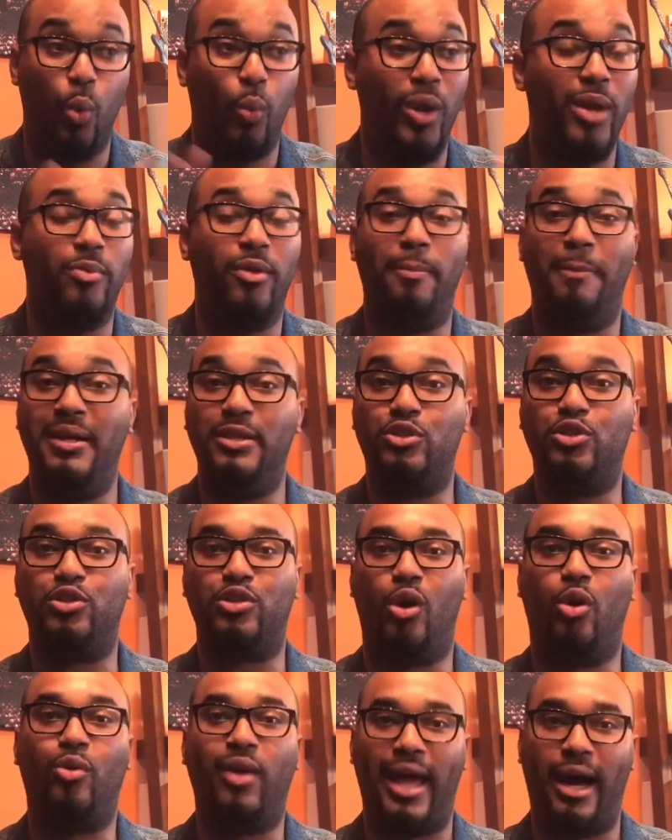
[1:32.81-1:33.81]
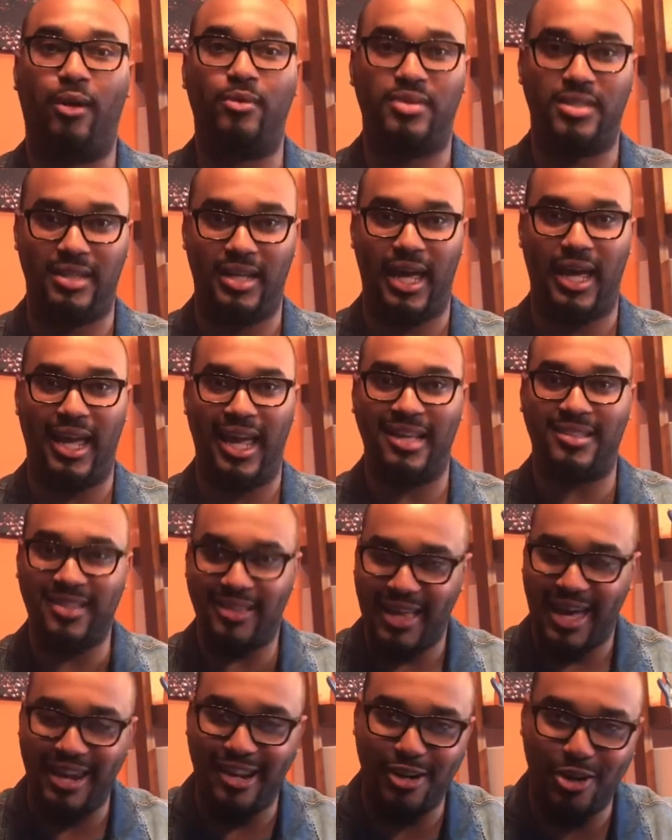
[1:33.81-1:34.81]
We would be sold out today.
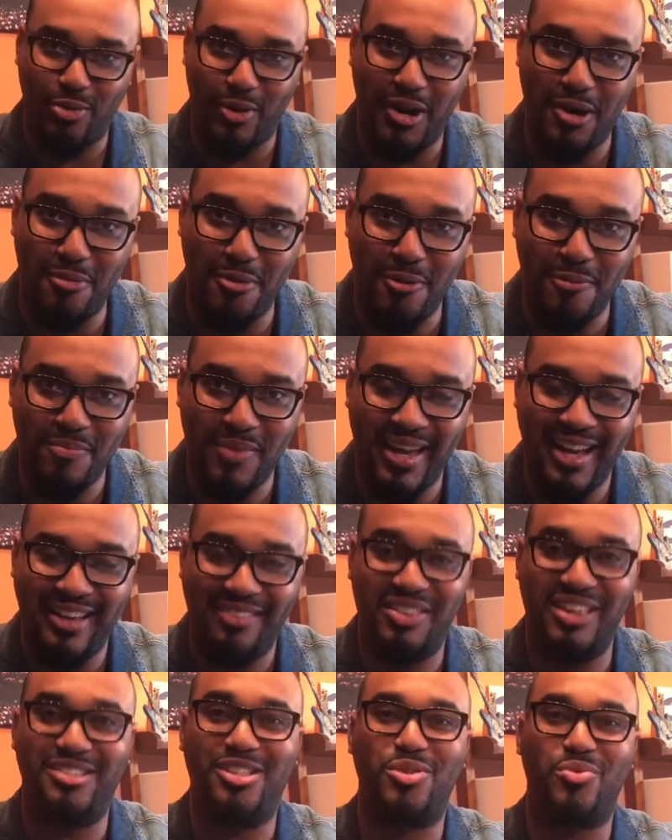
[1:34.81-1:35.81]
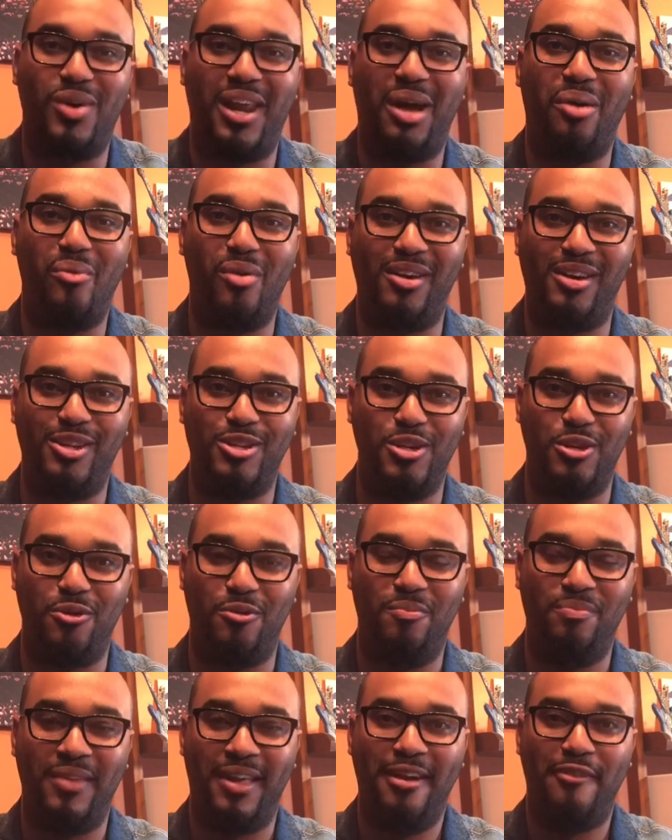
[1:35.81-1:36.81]
Isn't that incredible? This is what I want to
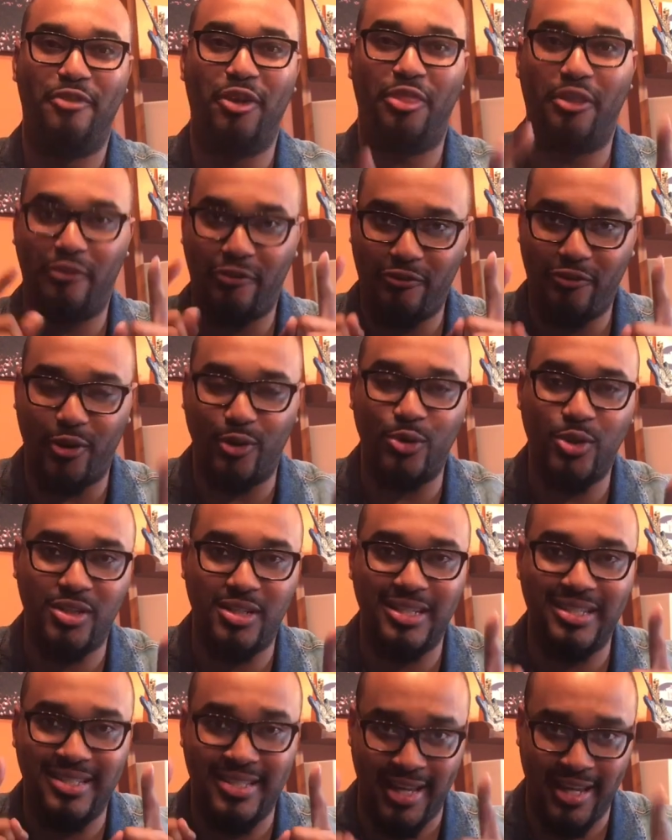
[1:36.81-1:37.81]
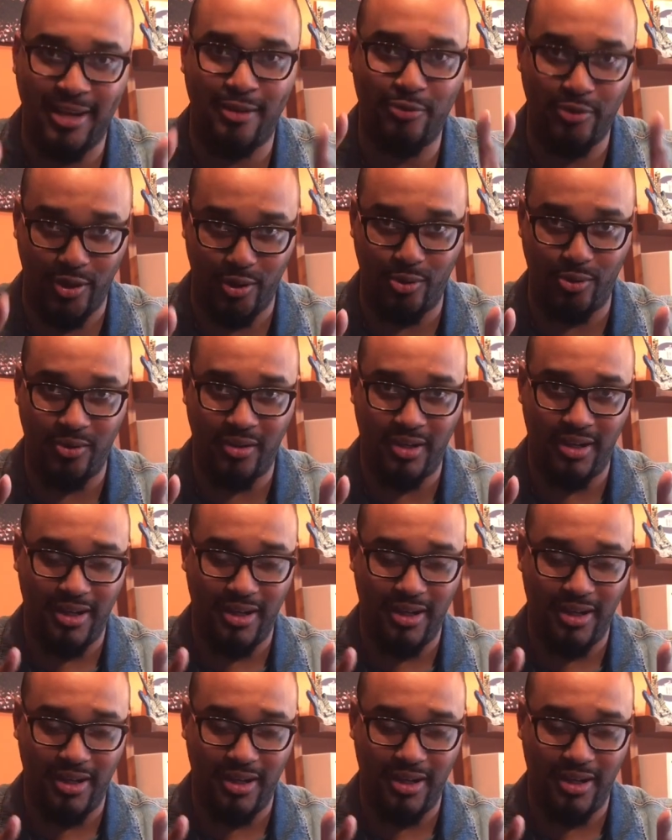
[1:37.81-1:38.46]
do. For the first 10 of you